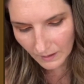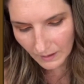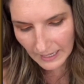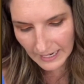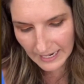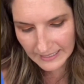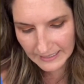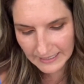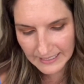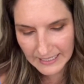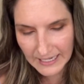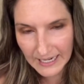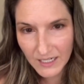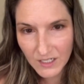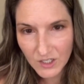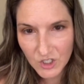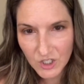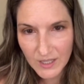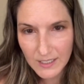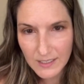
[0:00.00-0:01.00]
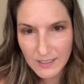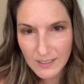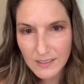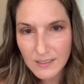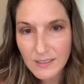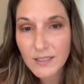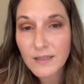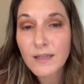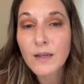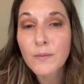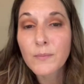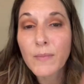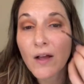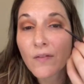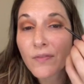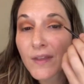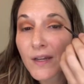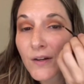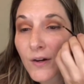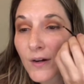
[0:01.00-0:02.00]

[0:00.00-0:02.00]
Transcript: And gauge this to the amount that you're